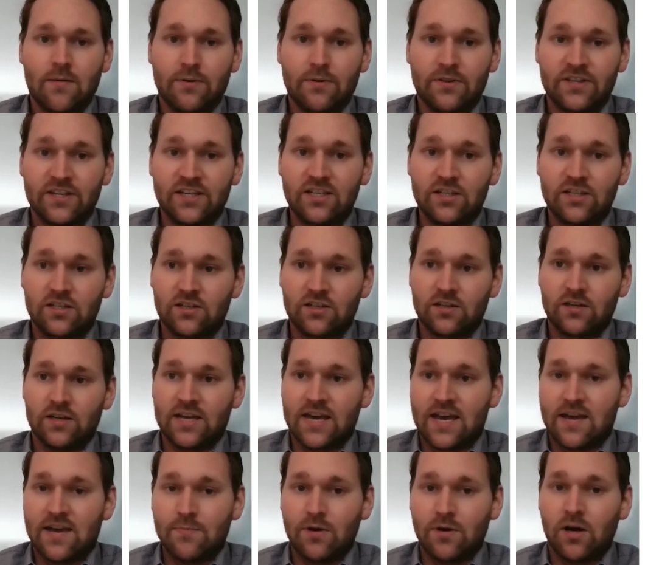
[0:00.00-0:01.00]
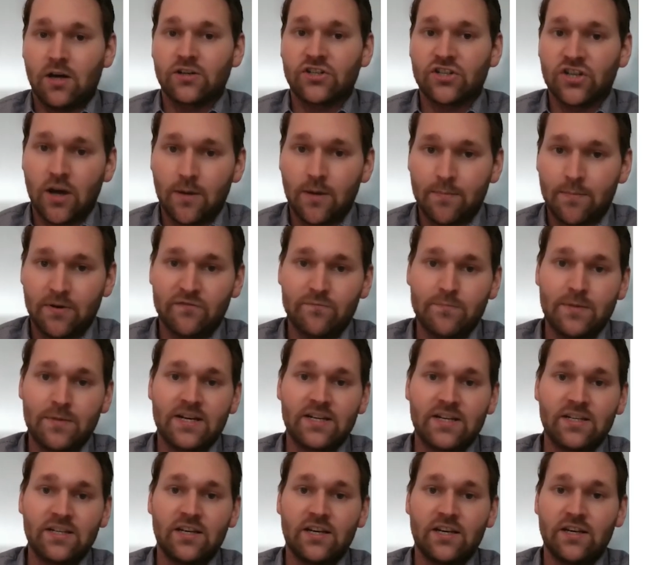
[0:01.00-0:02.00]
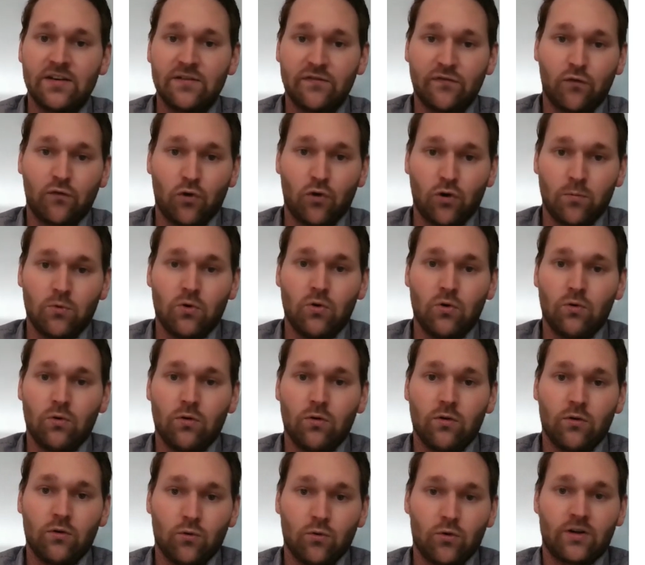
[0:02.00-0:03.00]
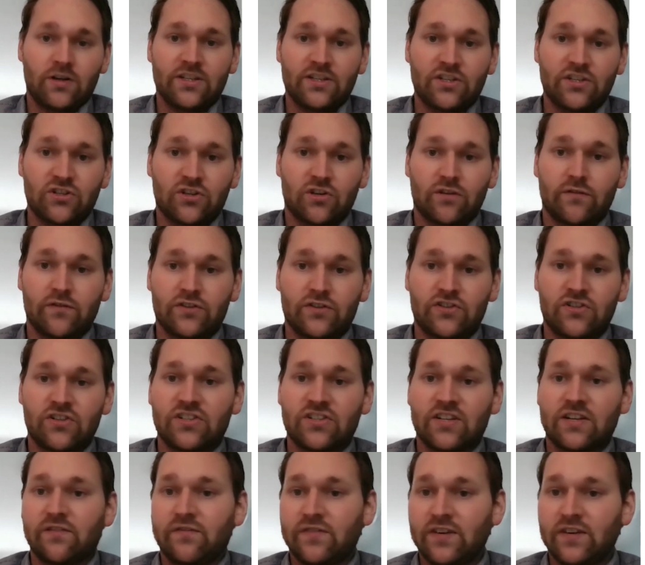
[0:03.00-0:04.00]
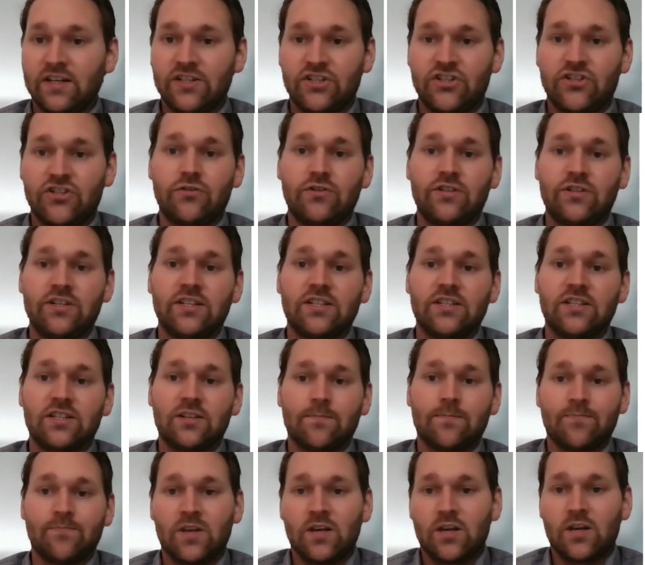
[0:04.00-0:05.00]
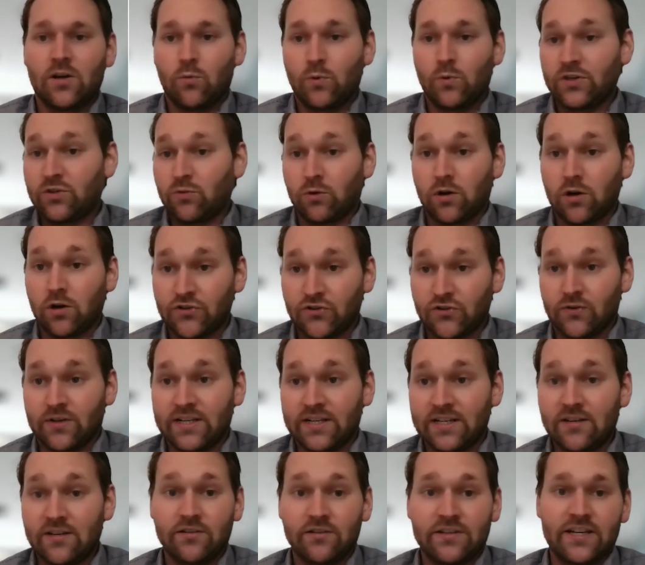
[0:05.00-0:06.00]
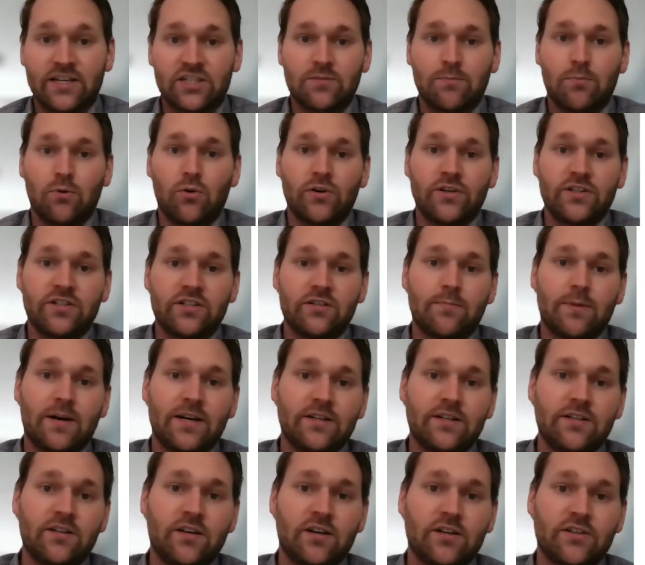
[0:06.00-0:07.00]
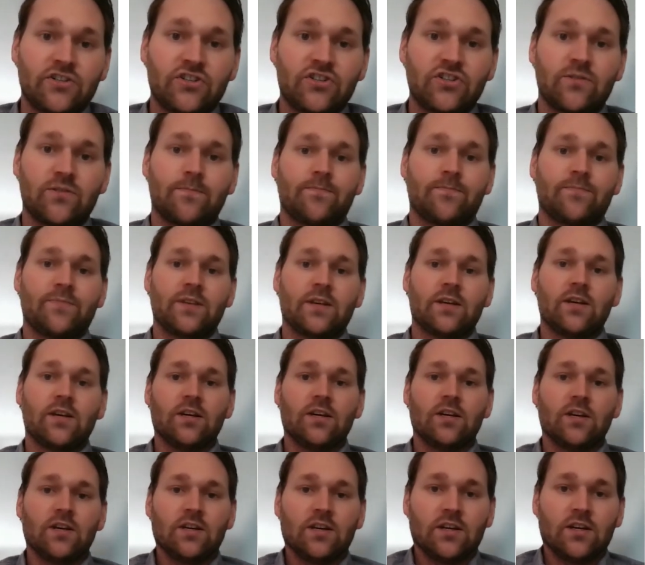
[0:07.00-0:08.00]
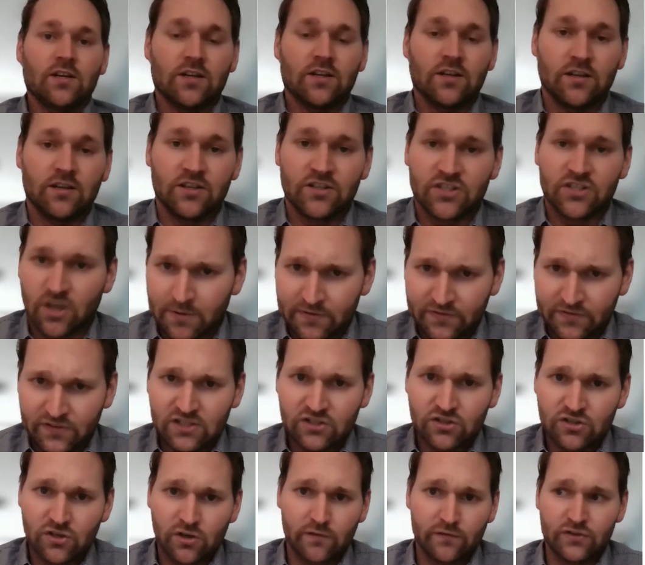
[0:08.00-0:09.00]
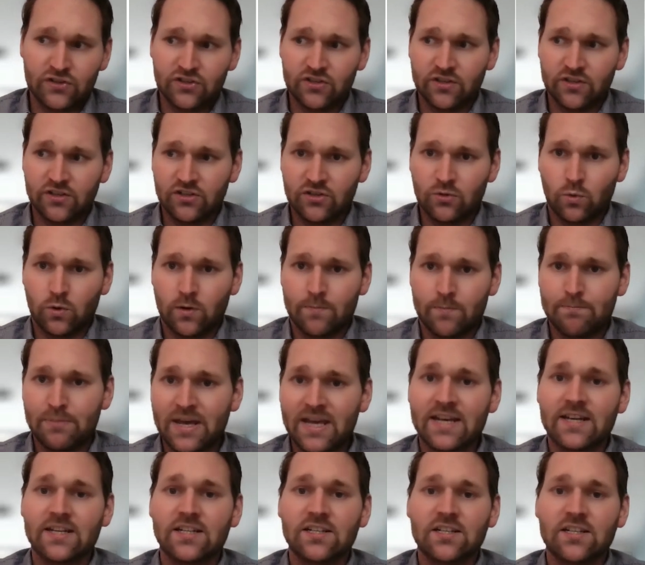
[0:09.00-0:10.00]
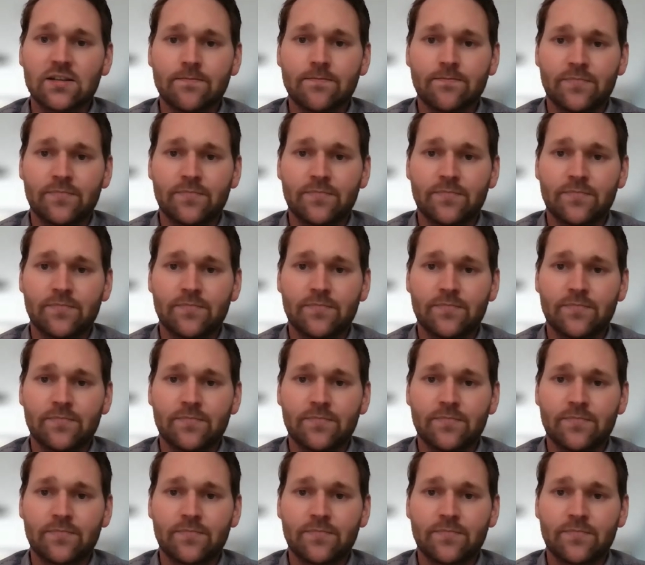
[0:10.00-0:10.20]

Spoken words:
but these came on top of many informal lordly services and village duties, which were also eagerly exploited by the Dutch. Some of these services were paid,